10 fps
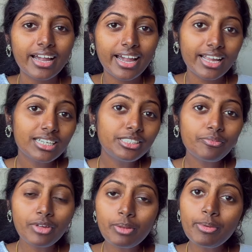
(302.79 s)

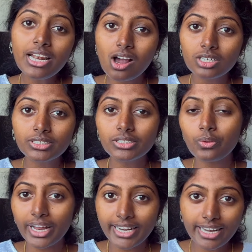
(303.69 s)
Energy will be lost
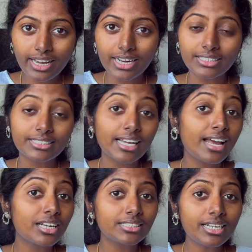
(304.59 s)
to eddy currents
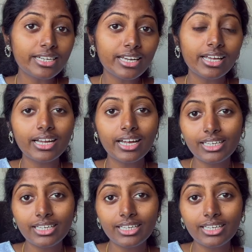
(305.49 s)
and results in